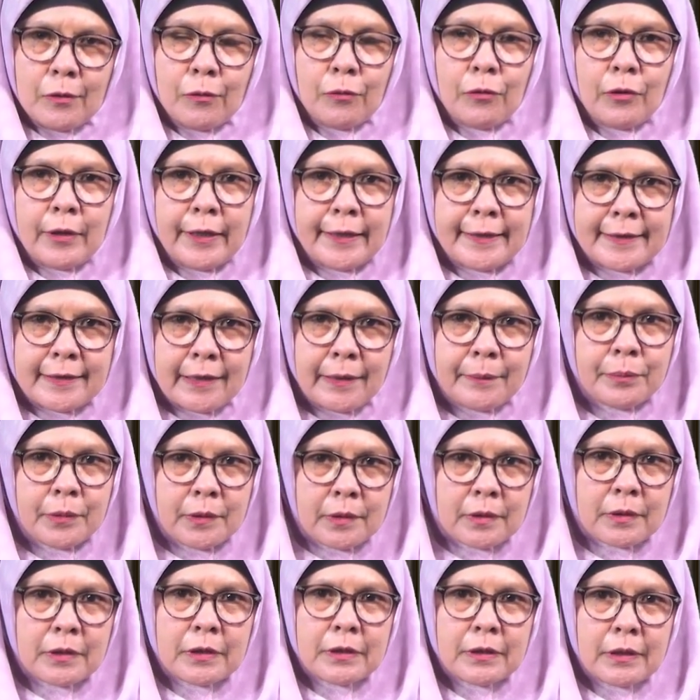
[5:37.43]
For
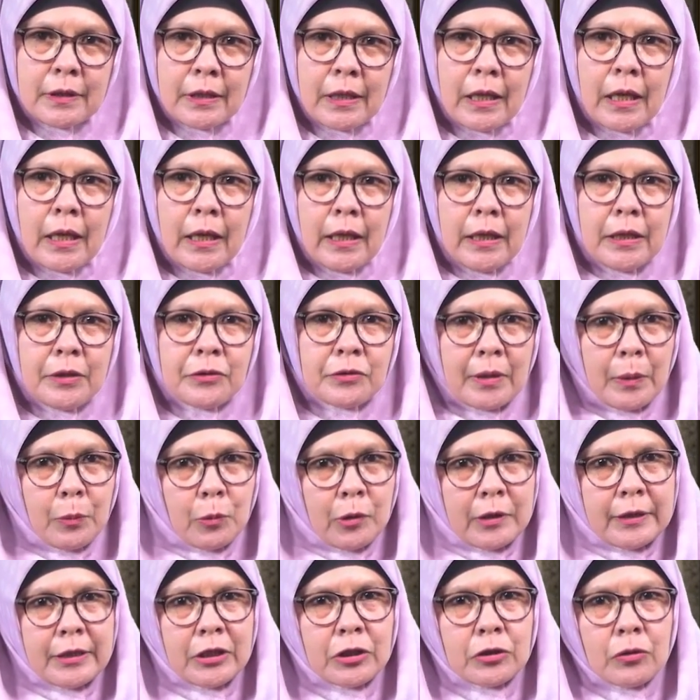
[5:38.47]
example, if
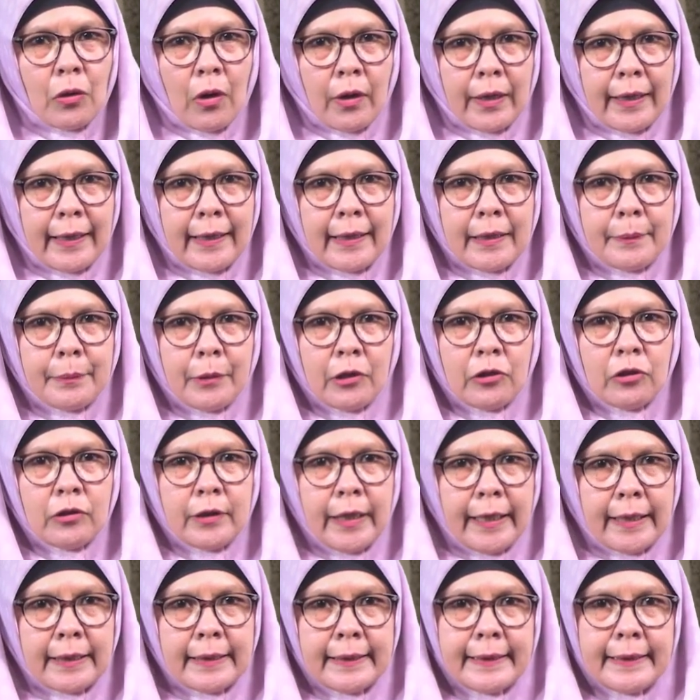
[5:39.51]
someone is talking about
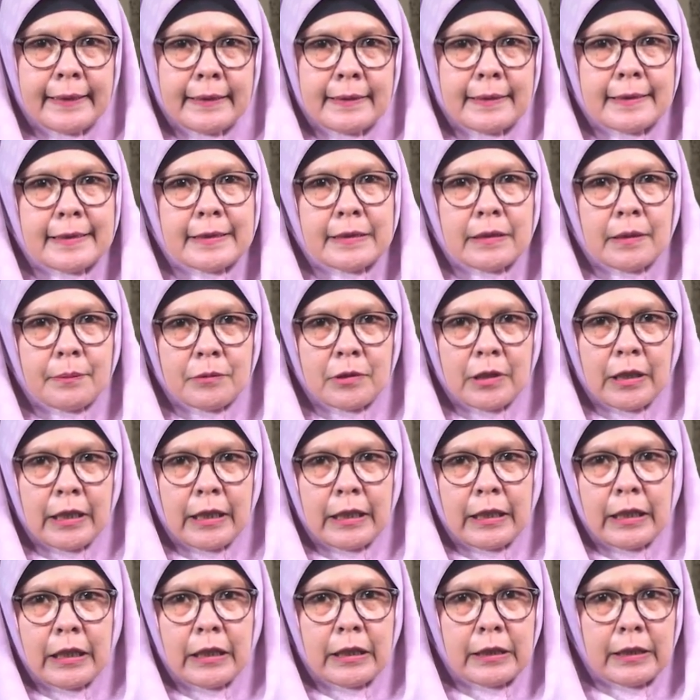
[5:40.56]
technical
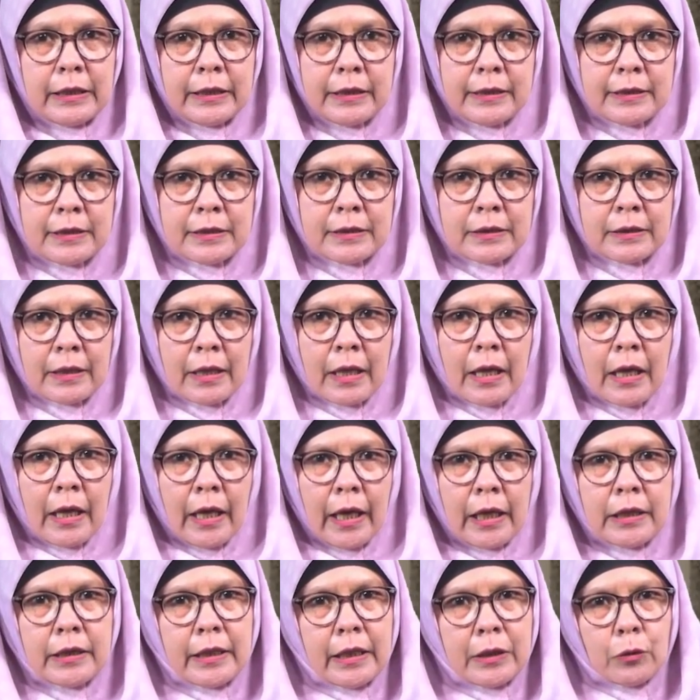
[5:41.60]
subject in English
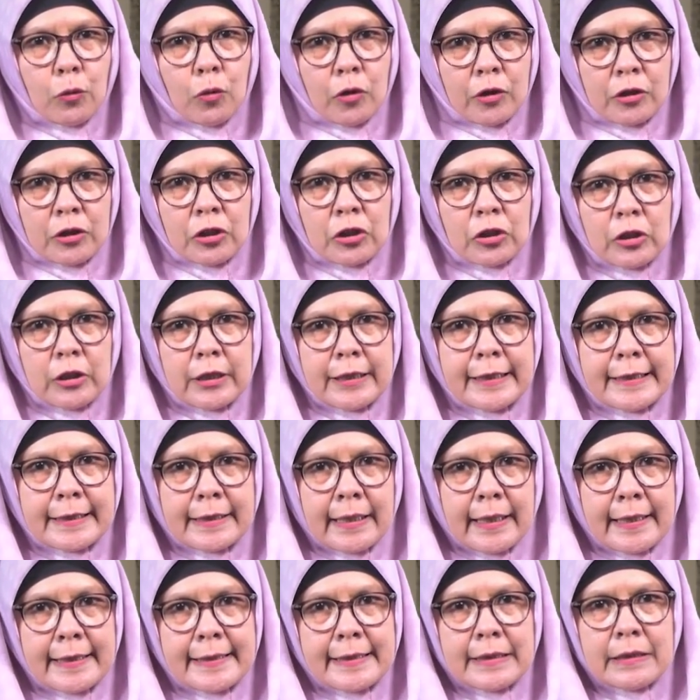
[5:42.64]
and then wants to
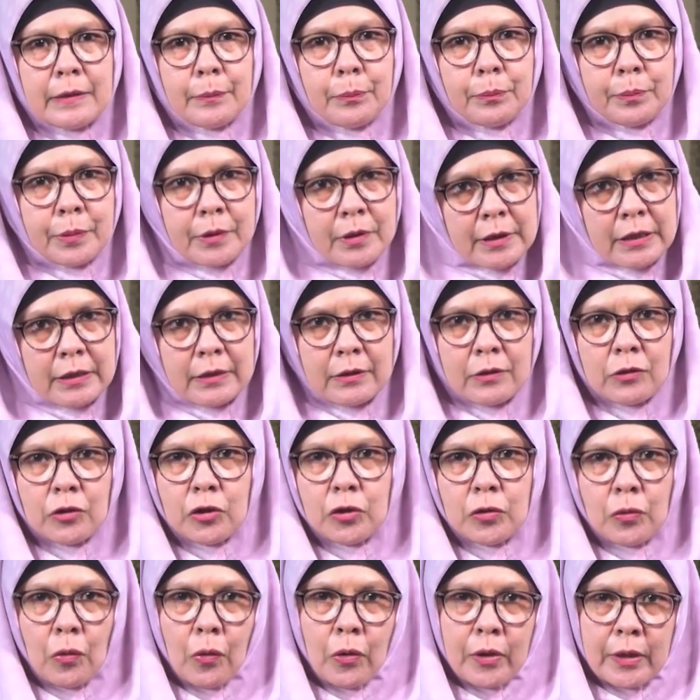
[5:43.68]
discuss a personal
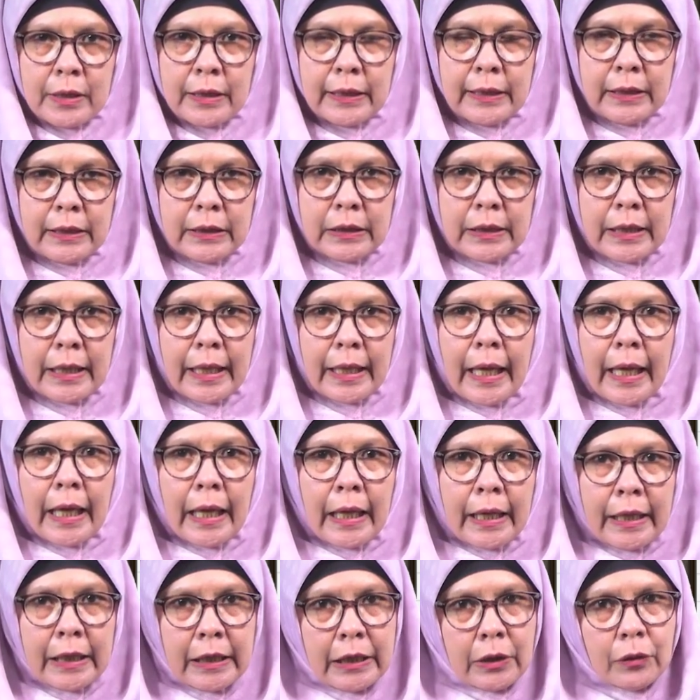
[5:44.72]
story,
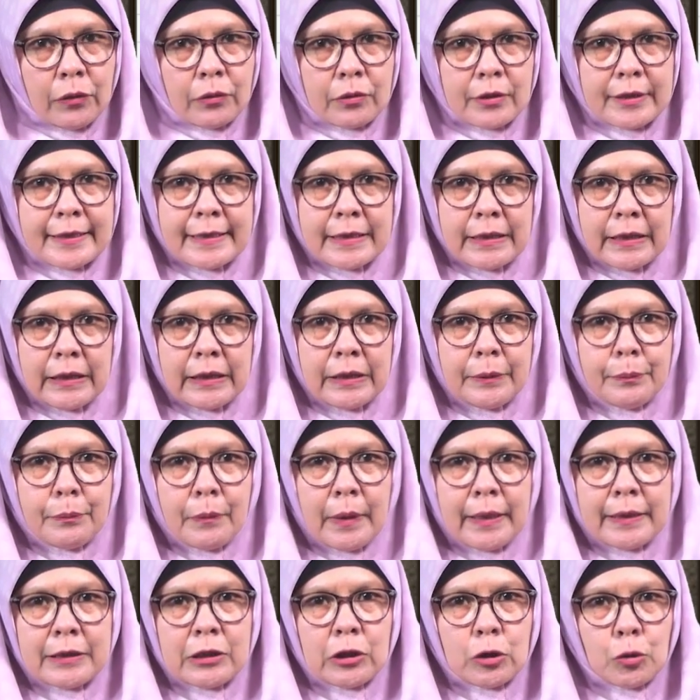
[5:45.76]
he or she
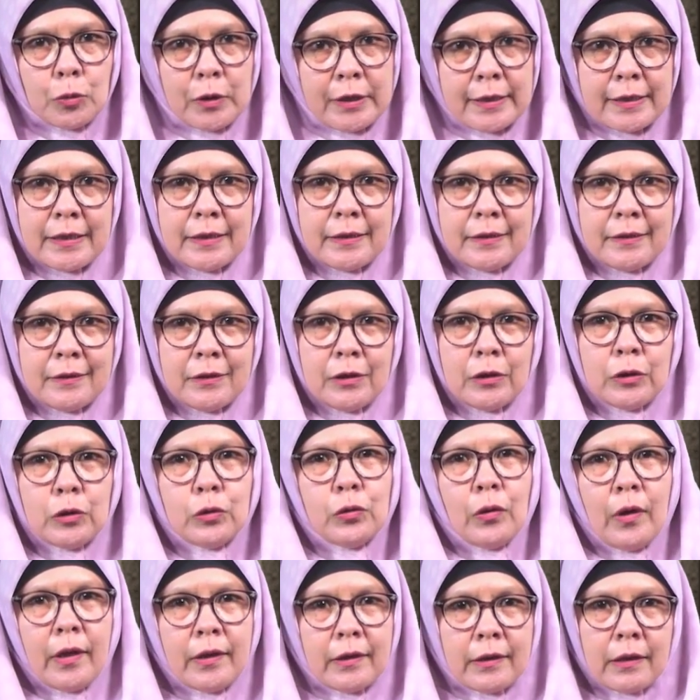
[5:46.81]
might switch
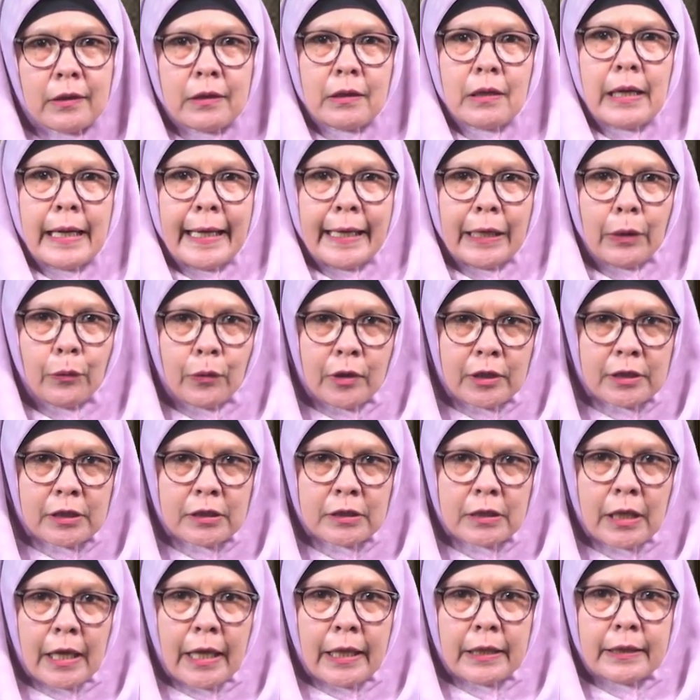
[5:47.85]
to another
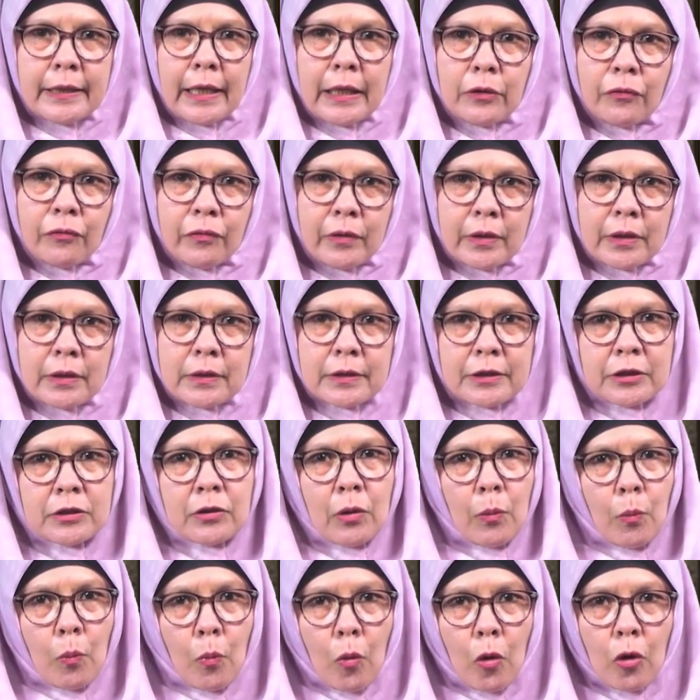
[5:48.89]
language that feels
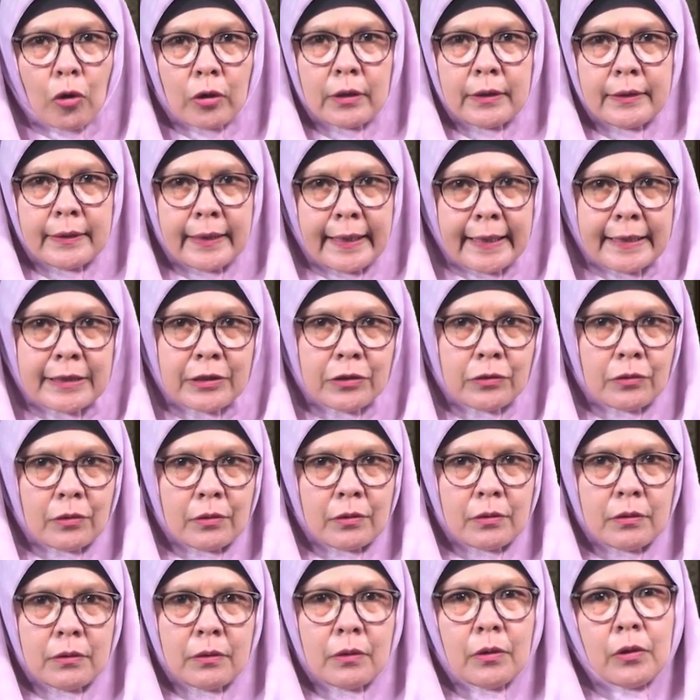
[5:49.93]
more
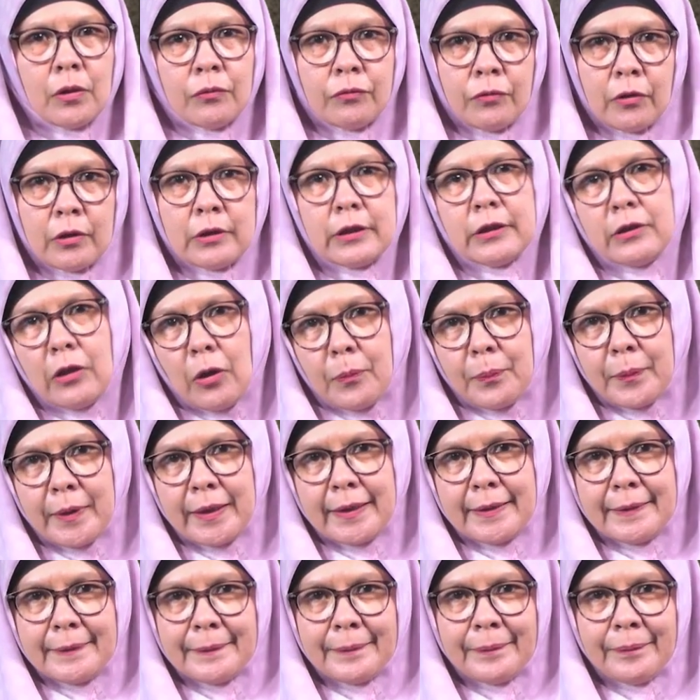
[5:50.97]
natural for the topic.